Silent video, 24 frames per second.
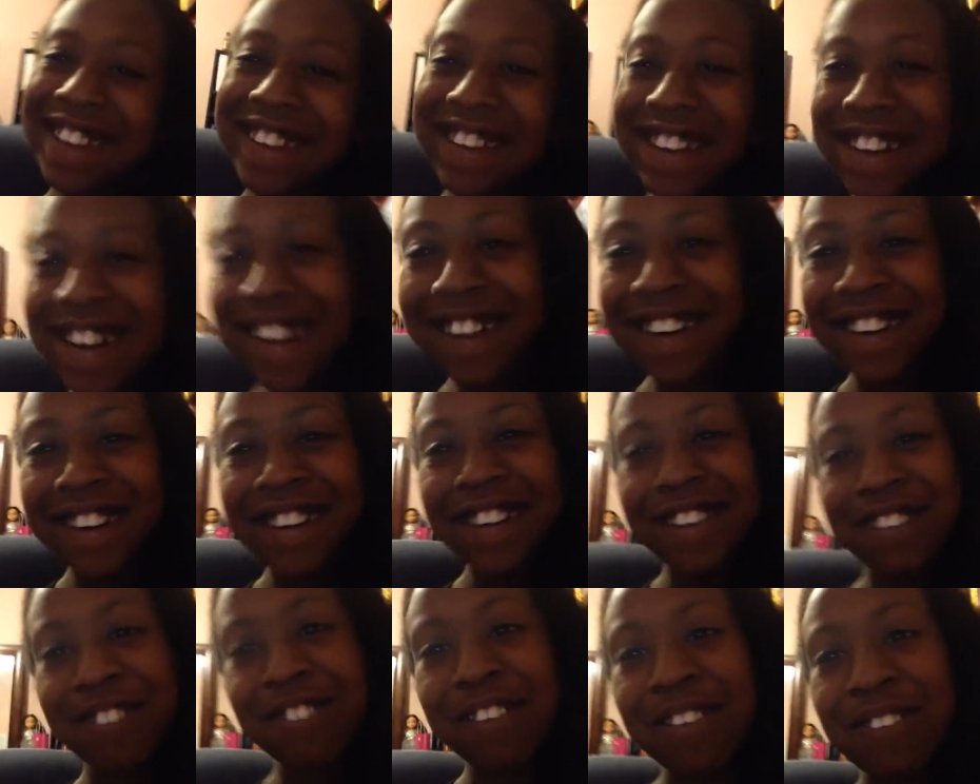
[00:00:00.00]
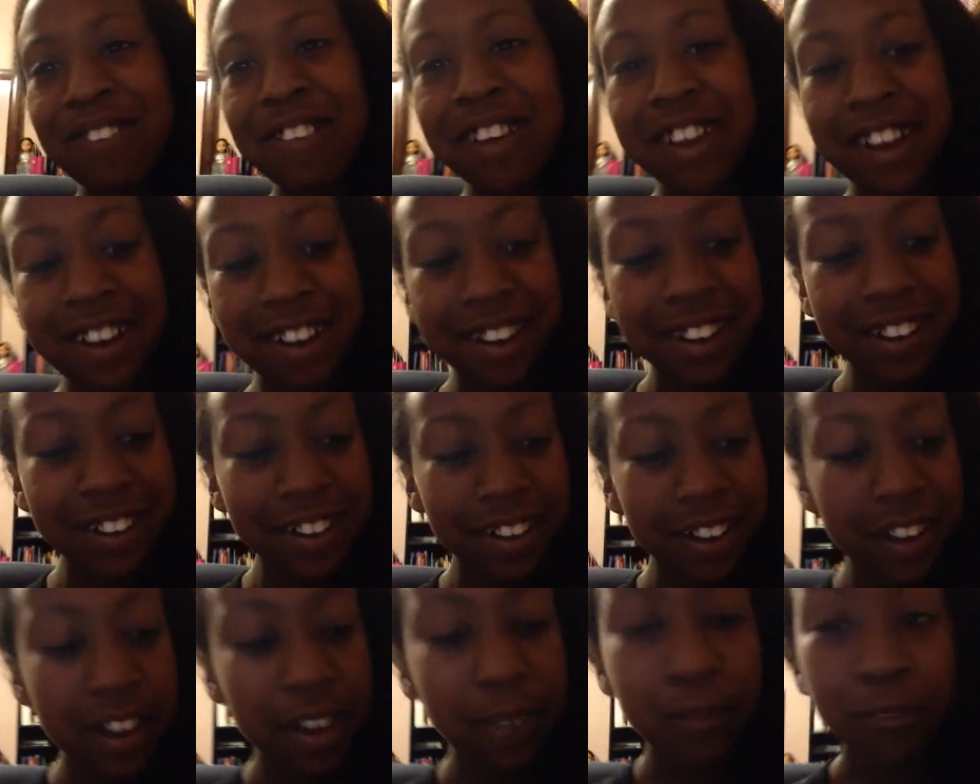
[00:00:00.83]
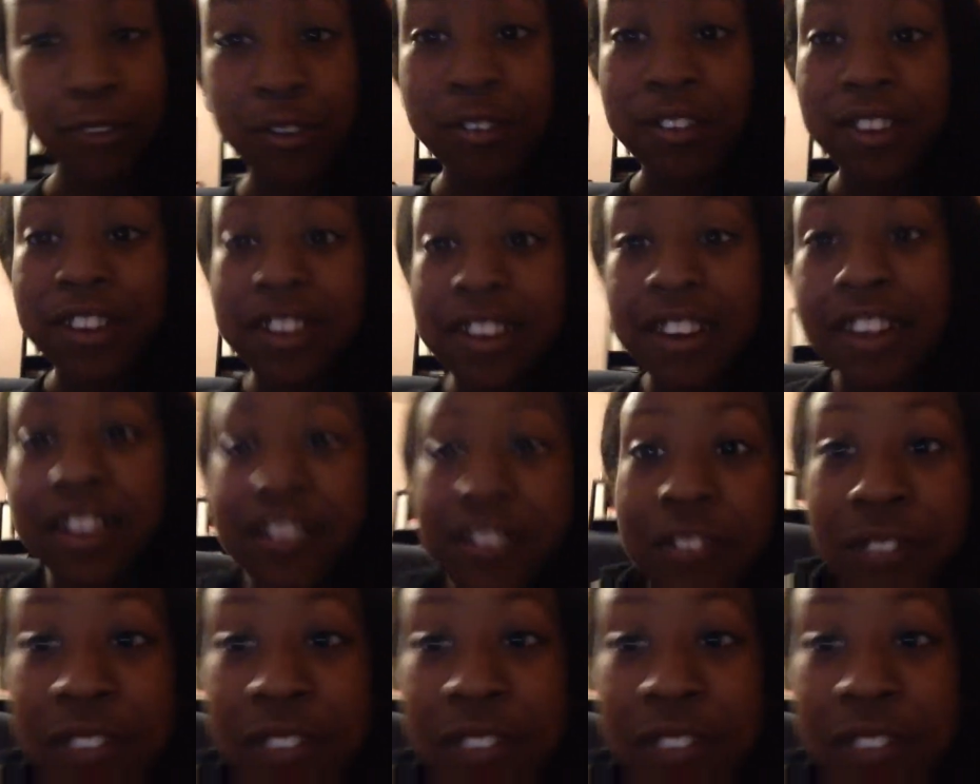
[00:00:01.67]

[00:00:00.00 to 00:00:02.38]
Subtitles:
y'all, it's me, Manaya. I'm doing another